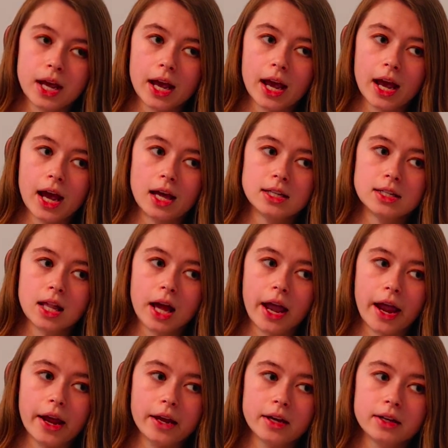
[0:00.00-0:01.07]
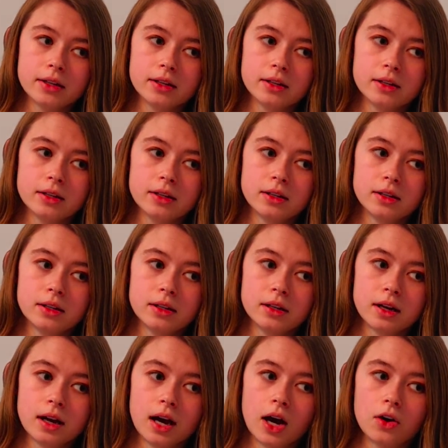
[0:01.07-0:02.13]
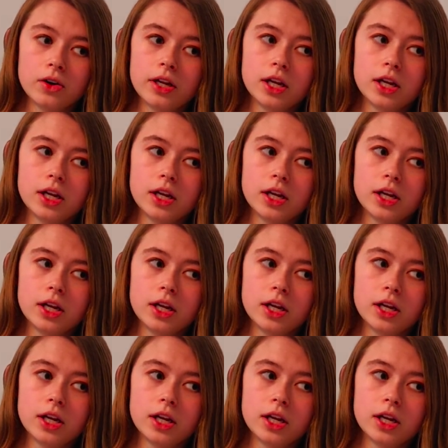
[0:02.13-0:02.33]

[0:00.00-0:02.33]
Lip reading: And like out